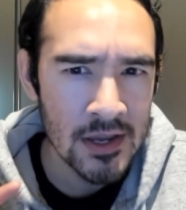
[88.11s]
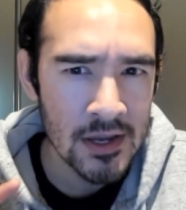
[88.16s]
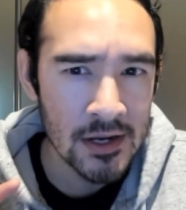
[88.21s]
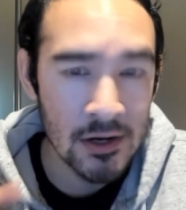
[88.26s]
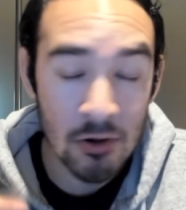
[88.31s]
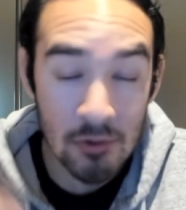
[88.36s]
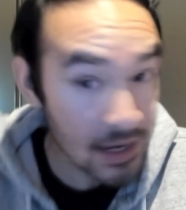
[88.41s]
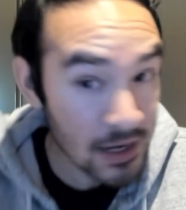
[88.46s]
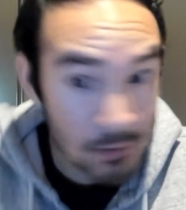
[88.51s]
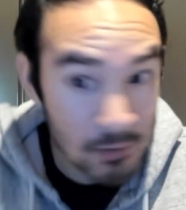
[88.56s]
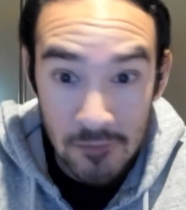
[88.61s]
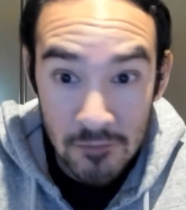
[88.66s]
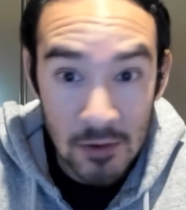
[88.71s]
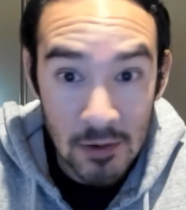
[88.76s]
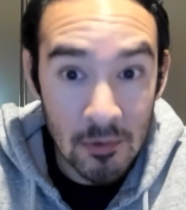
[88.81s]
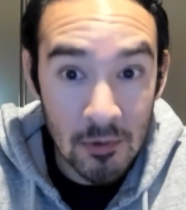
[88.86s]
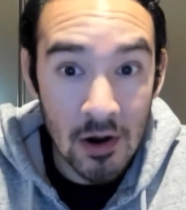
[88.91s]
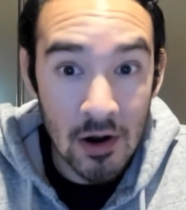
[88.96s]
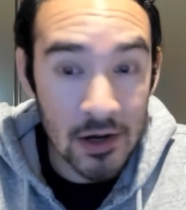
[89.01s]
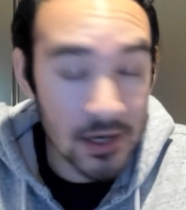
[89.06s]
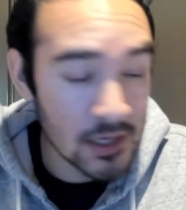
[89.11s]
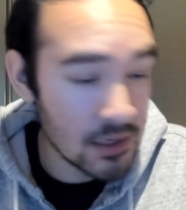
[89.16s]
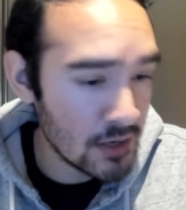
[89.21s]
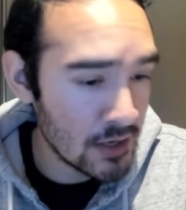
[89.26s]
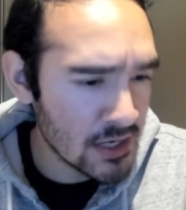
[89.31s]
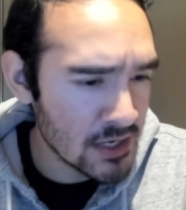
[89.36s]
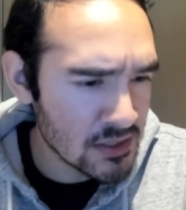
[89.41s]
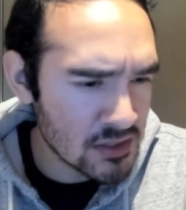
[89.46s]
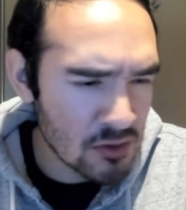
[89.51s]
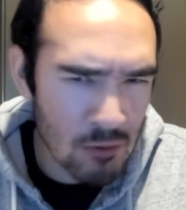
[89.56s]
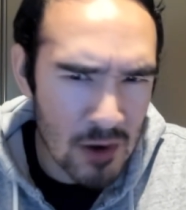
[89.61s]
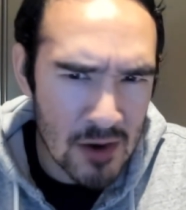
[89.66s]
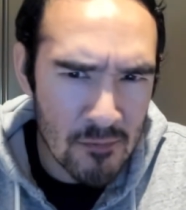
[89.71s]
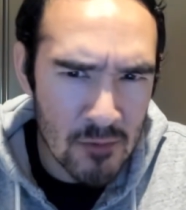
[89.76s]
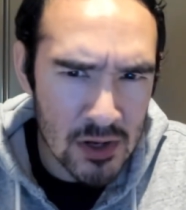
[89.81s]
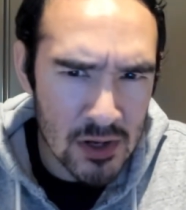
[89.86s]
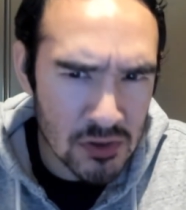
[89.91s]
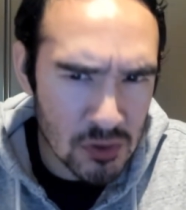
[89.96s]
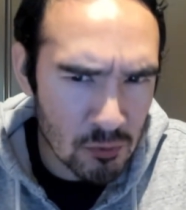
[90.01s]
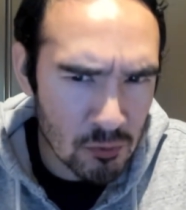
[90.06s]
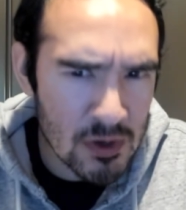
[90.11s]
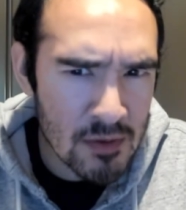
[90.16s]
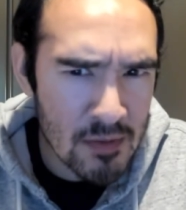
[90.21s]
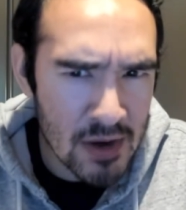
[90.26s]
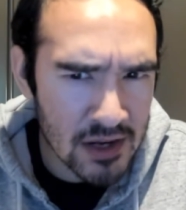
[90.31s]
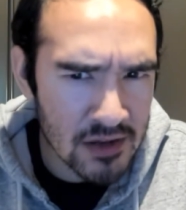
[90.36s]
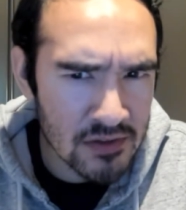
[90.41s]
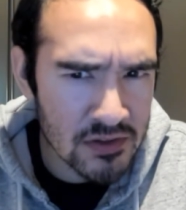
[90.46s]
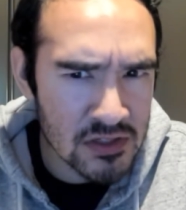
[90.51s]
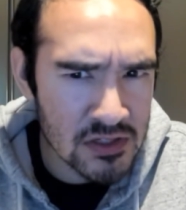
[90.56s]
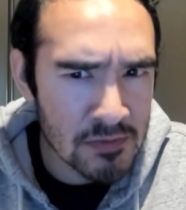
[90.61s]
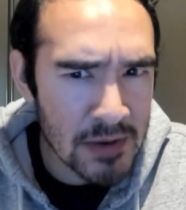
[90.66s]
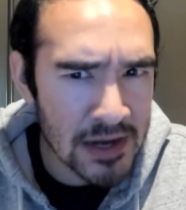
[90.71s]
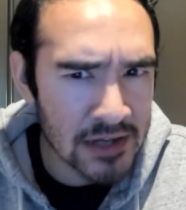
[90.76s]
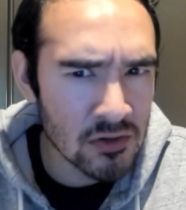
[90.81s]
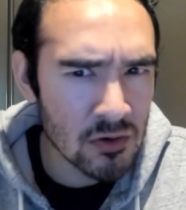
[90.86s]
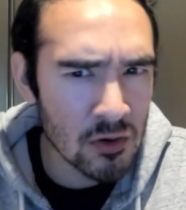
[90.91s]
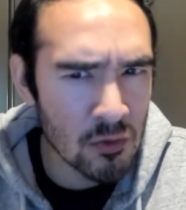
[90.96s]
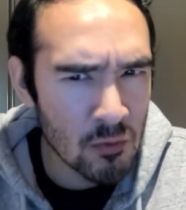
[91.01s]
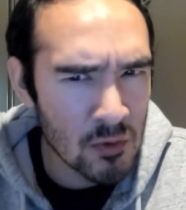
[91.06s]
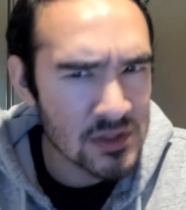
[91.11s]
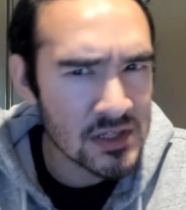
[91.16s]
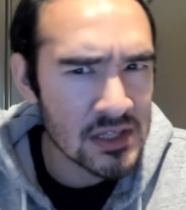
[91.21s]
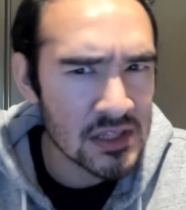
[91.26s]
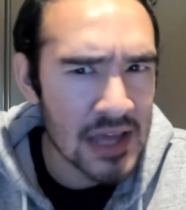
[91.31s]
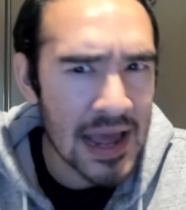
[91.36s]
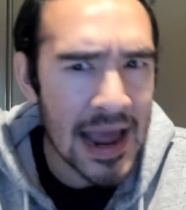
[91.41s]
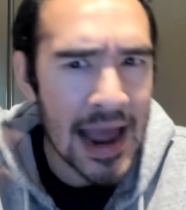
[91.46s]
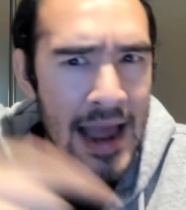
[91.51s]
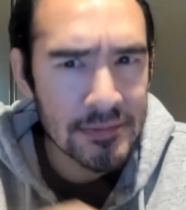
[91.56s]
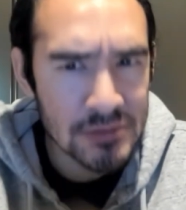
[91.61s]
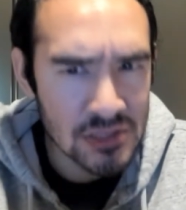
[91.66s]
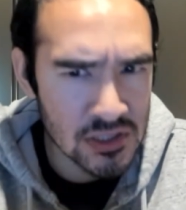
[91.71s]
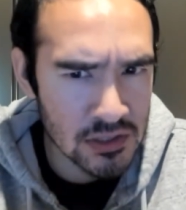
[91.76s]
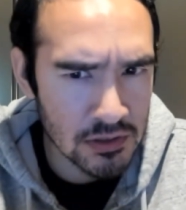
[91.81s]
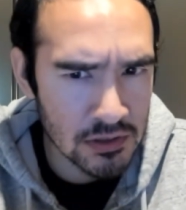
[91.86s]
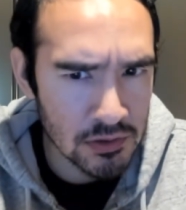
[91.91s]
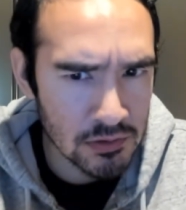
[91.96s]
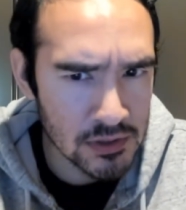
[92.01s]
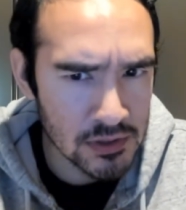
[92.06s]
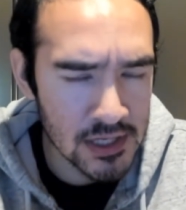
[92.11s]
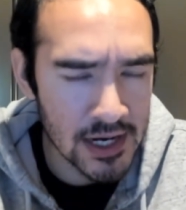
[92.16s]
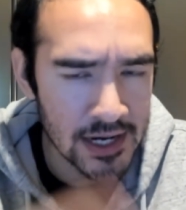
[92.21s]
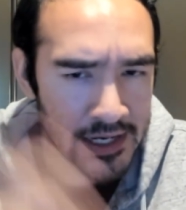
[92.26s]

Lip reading: Correct me if I'm wrong here. Is the Revenant the remake of the Spectre, or was it the Absolute?